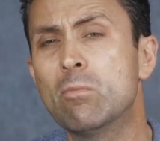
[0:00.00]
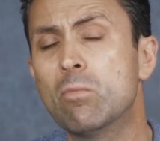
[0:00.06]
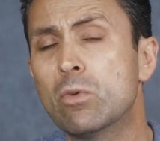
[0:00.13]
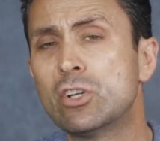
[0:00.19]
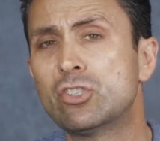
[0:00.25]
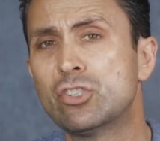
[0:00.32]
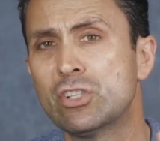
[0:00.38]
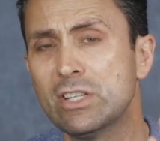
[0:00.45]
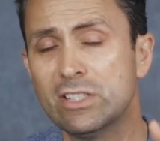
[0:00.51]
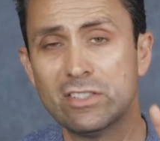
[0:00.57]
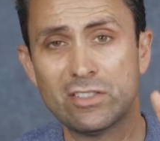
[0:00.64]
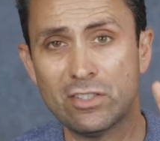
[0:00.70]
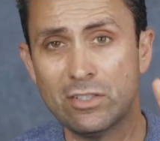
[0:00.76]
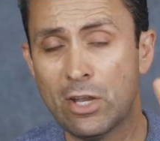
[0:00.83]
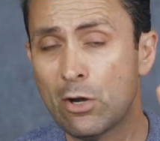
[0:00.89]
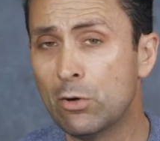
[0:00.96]
which
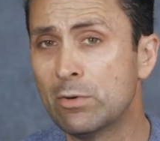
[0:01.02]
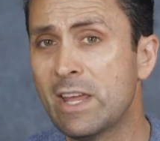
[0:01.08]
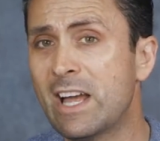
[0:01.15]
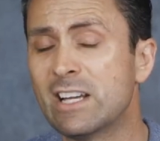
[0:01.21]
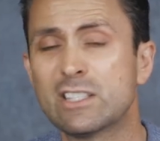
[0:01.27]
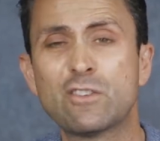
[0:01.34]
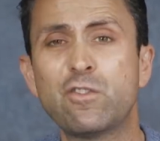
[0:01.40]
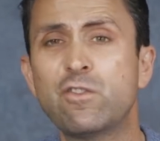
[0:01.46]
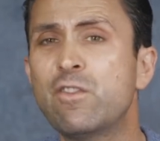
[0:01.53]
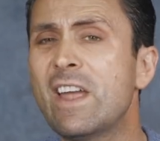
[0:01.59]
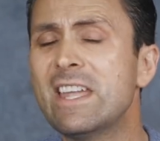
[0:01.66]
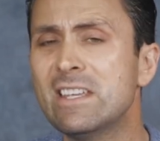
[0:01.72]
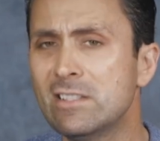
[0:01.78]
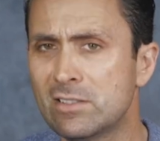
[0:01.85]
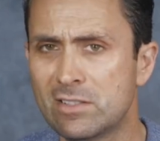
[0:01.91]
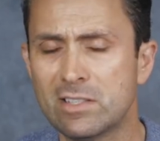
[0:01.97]
is known as
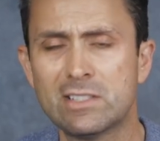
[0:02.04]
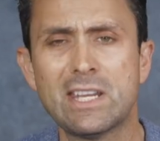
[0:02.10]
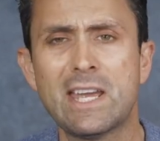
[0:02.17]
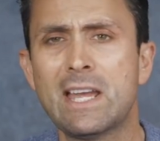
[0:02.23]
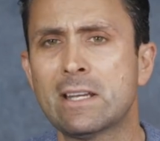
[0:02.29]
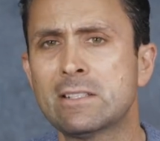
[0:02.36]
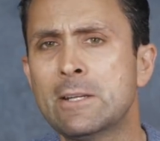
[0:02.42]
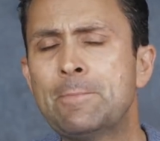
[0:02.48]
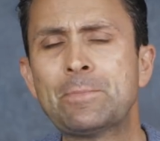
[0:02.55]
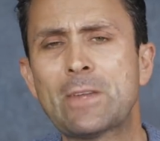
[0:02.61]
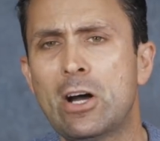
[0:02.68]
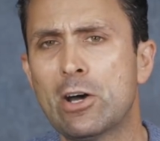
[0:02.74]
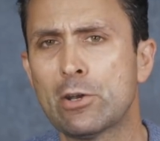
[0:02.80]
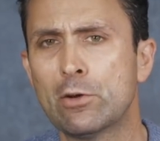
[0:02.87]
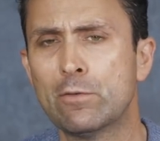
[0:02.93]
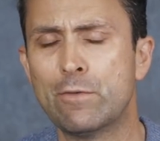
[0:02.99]
phase detect
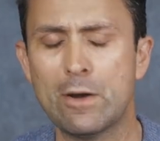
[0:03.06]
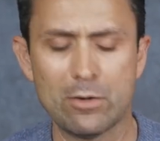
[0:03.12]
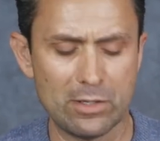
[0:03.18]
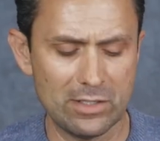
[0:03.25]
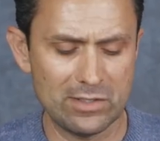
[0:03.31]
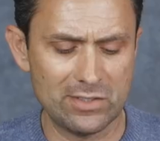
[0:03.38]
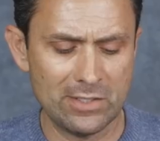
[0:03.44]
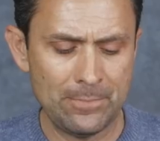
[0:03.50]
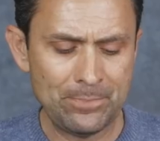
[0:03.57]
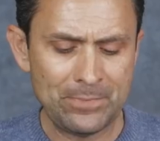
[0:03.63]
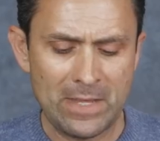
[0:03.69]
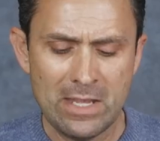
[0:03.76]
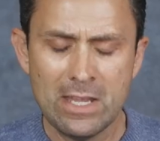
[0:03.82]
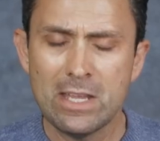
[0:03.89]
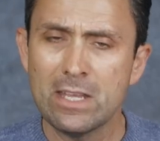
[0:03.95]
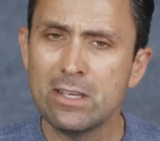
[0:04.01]
autofocus.
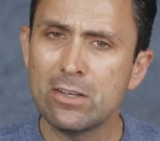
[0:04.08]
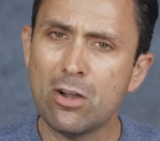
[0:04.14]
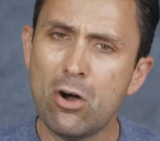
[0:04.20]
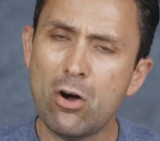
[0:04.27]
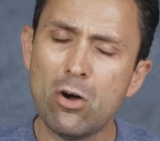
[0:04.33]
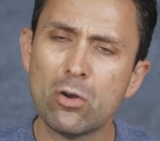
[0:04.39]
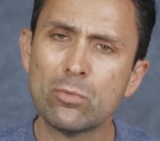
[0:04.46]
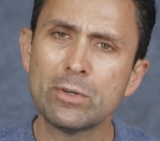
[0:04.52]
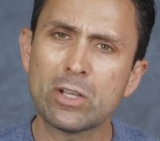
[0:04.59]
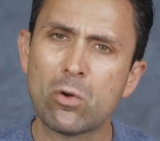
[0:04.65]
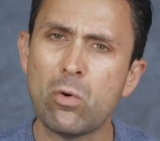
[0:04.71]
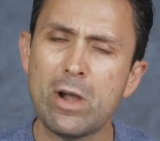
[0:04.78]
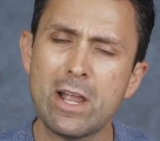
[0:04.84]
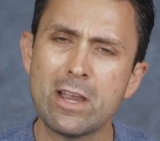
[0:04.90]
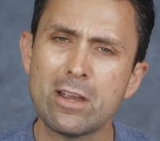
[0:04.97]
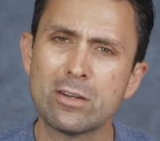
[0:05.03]
It all
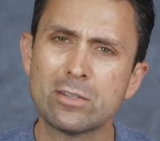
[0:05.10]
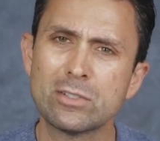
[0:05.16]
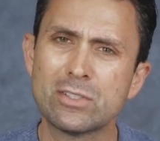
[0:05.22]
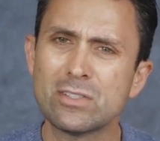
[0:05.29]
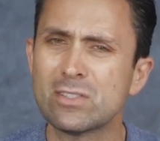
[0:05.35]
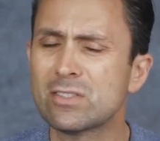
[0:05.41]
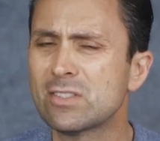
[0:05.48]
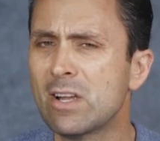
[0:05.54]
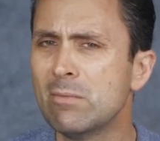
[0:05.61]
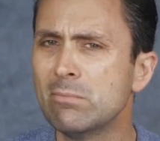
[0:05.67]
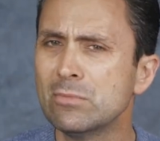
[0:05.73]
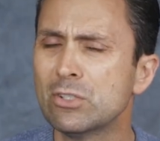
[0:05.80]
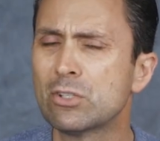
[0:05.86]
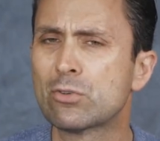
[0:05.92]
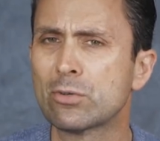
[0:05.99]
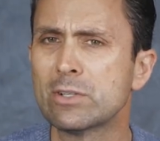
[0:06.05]
requires some
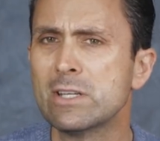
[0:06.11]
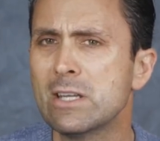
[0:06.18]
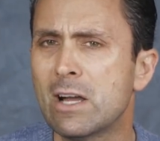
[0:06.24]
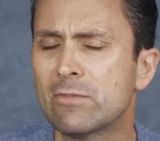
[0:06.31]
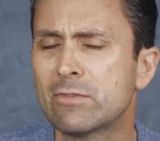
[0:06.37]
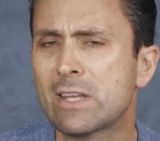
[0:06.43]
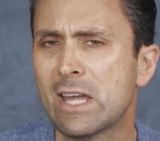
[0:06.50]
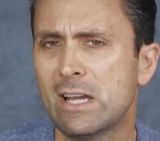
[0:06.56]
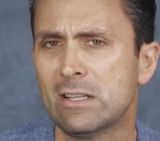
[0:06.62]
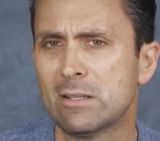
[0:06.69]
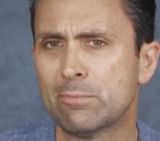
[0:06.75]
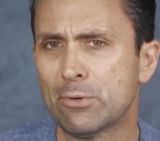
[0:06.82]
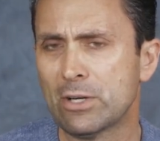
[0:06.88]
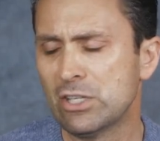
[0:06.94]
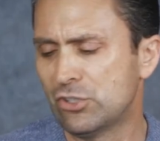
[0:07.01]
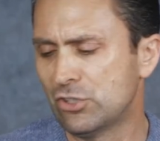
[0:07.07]
degree of
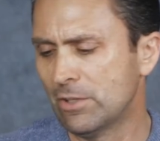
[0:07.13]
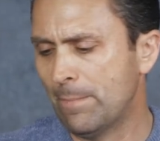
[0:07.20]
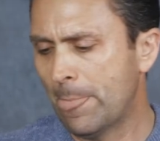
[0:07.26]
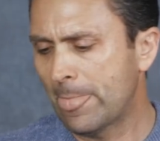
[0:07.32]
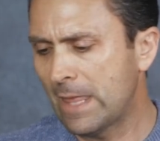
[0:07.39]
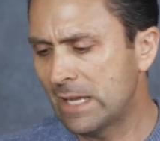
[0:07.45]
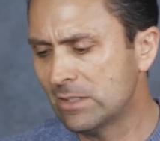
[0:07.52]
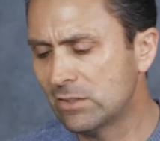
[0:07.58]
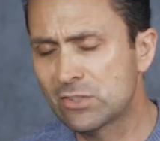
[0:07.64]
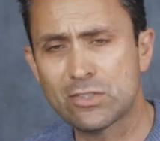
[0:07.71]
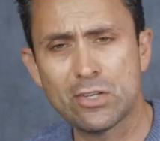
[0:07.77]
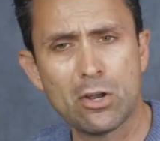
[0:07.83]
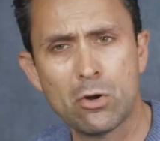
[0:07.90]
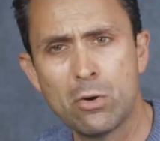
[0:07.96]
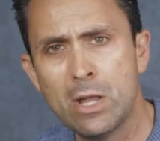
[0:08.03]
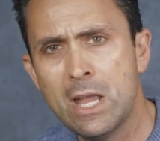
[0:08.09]
calibration. And
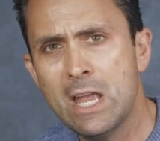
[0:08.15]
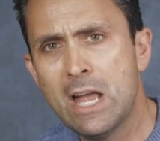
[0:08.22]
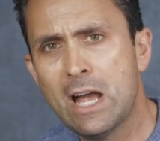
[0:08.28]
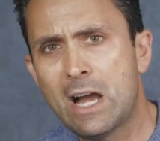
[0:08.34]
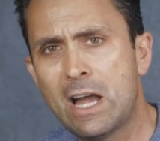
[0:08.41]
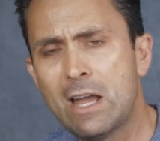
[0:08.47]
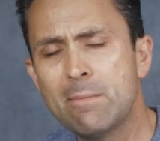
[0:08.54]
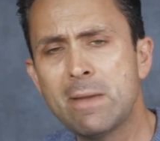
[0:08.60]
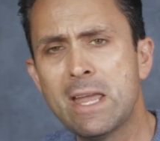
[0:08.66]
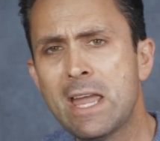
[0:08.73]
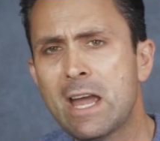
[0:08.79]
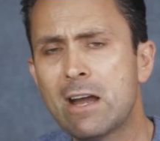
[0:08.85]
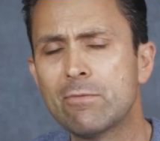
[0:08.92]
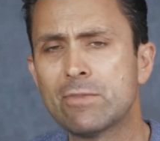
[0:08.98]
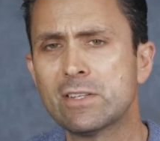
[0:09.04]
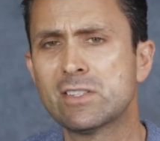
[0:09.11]
so I may
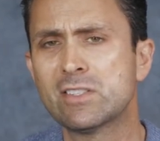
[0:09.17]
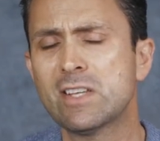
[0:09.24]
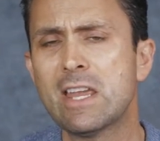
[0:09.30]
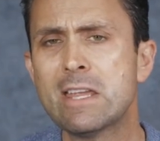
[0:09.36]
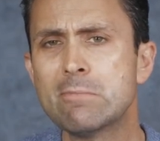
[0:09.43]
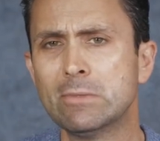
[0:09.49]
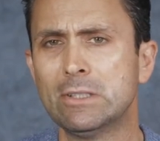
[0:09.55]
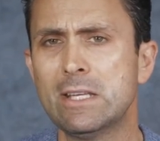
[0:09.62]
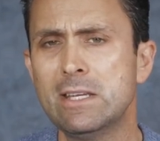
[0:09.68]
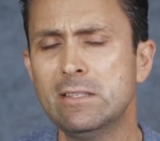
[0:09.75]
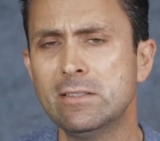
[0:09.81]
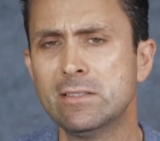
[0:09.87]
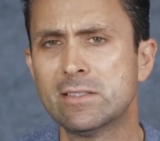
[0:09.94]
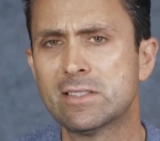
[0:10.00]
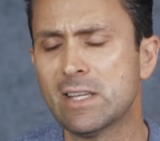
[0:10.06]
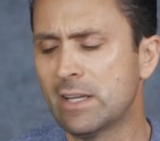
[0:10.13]
have the same
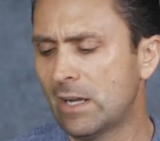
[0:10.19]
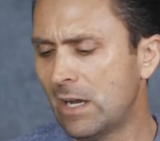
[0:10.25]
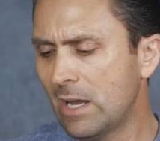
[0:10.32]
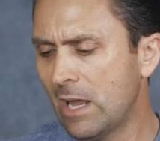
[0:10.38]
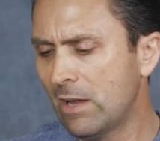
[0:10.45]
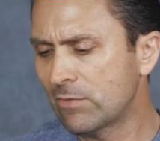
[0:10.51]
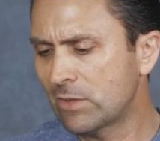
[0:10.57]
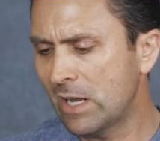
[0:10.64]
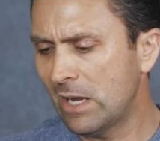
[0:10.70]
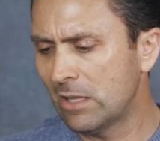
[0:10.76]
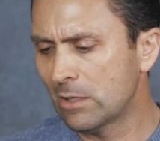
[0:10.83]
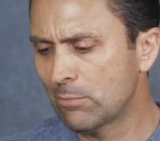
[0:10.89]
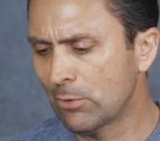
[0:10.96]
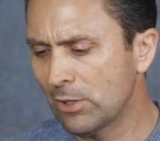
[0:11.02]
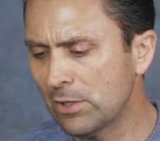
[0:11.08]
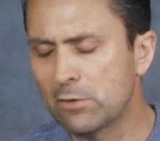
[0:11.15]
lens that I have
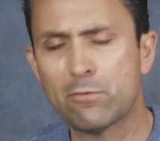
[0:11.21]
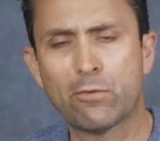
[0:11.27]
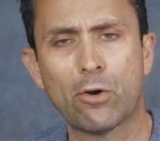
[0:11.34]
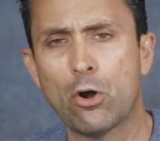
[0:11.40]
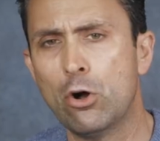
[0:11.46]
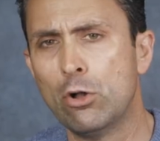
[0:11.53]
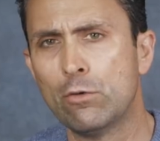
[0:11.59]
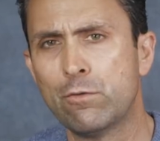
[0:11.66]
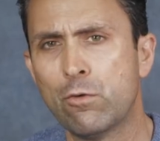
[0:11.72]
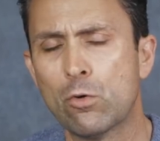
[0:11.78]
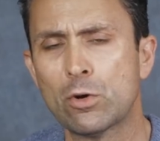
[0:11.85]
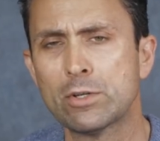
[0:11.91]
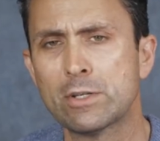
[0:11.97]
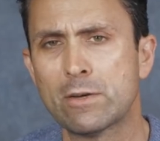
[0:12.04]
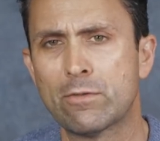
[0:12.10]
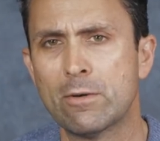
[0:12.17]
calibrated for all
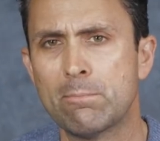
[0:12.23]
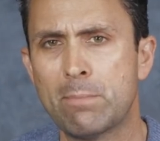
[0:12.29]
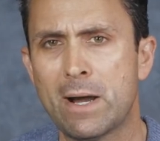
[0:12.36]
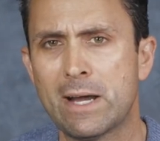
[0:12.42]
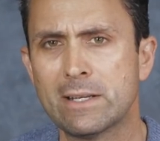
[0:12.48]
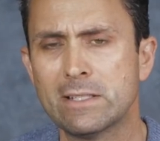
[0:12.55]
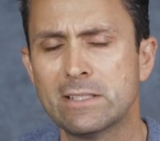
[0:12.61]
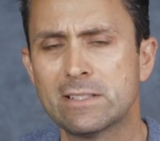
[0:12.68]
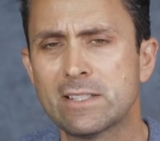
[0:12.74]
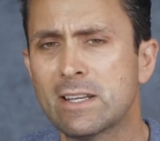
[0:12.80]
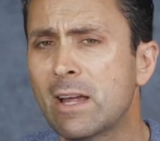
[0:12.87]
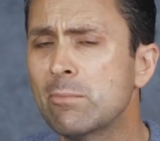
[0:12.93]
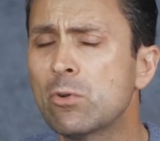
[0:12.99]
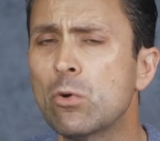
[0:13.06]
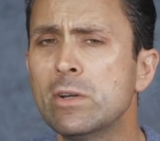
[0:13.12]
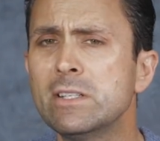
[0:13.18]
four different bodies, and
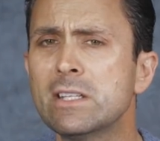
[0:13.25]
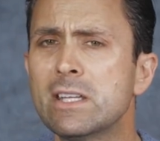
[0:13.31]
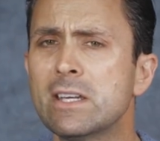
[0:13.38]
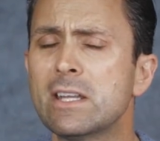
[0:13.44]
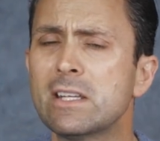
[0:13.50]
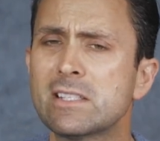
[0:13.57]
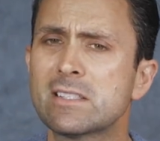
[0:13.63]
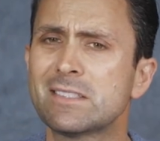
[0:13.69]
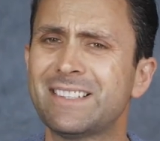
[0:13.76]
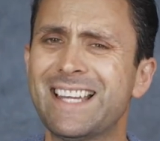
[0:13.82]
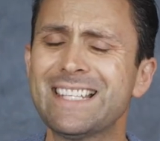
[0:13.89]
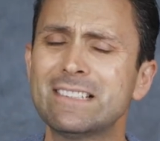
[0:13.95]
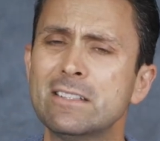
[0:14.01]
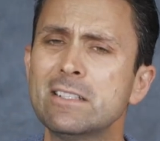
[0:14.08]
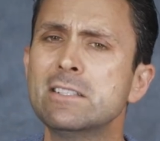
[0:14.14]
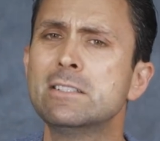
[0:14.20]
I'm going to get a
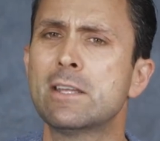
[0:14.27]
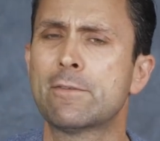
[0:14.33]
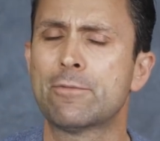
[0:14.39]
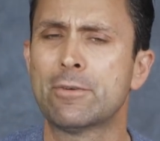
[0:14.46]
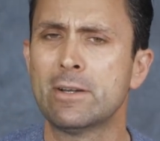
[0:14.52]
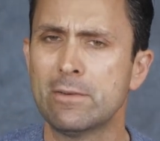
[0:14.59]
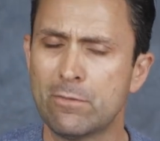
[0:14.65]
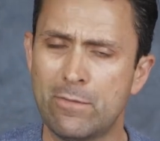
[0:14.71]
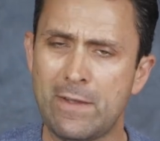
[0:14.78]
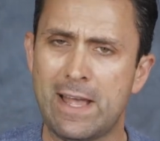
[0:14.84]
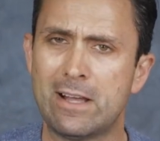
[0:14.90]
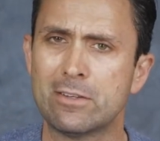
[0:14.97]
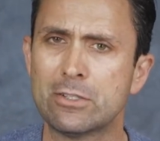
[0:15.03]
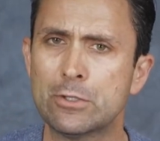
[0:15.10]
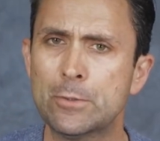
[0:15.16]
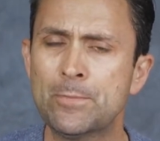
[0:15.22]
slightly different
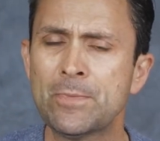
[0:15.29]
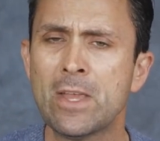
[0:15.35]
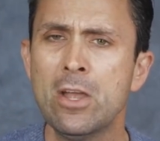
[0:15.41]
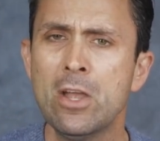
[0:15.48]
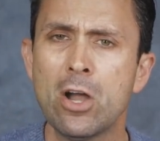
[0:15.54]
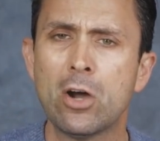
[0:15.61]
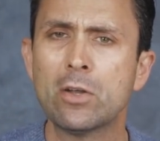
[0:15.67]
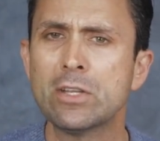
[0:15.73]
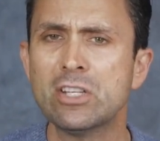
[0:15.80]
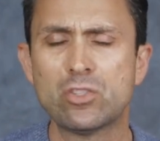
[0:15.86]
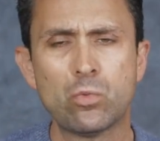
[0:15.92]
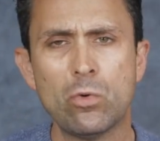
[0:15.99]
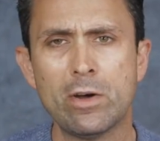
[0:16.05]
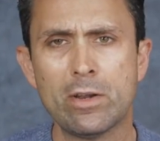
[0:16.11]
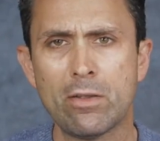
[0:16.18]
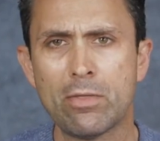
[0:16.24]
value on each
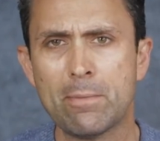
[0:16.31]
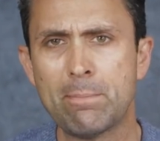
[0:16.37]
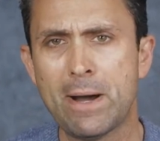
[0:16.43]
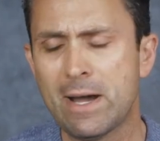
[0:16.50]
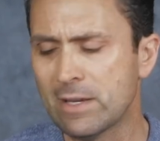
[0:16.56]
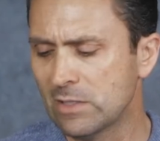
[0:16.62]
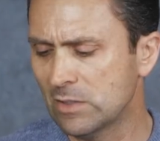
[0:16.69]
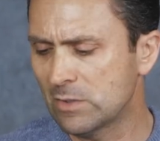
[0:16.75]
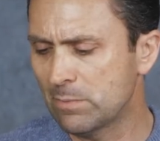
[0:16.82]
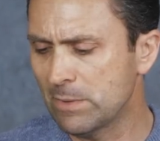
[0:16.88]
one of the bodies